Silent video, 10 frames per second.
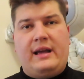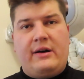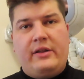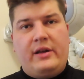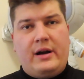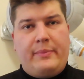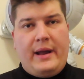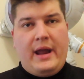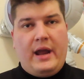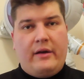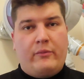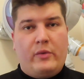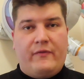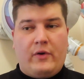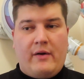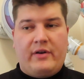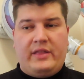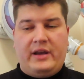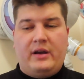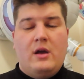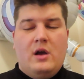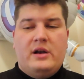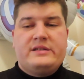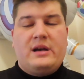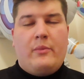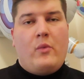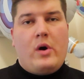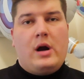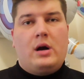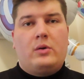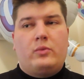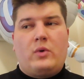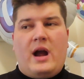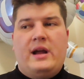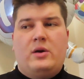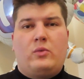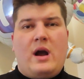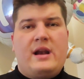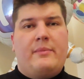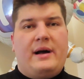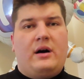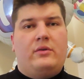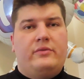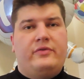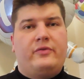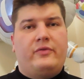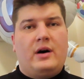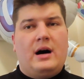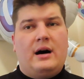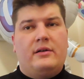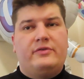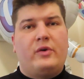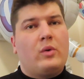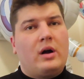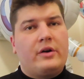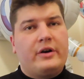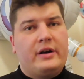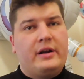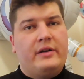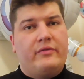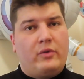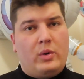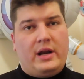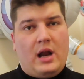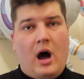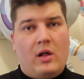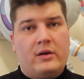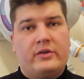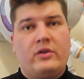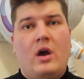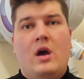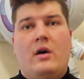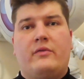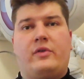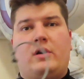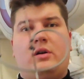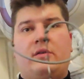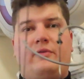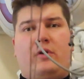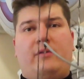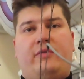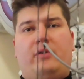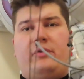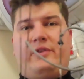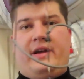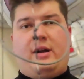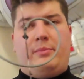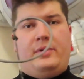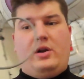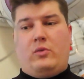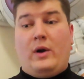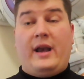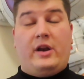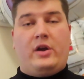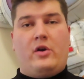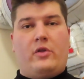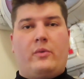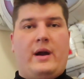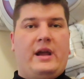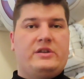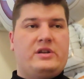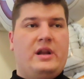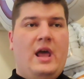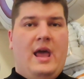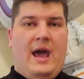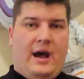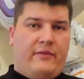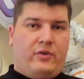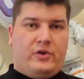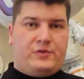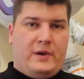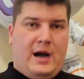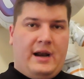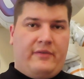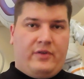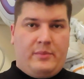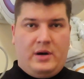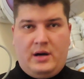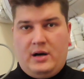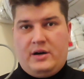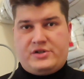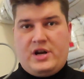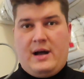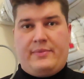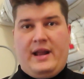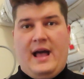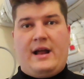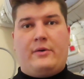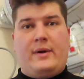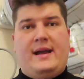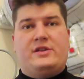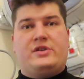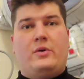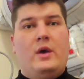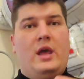out of there paying for everything somewhere right about $440 for a full setup, you know, ready to go to the range. And of course we got it from a shop that had a range, so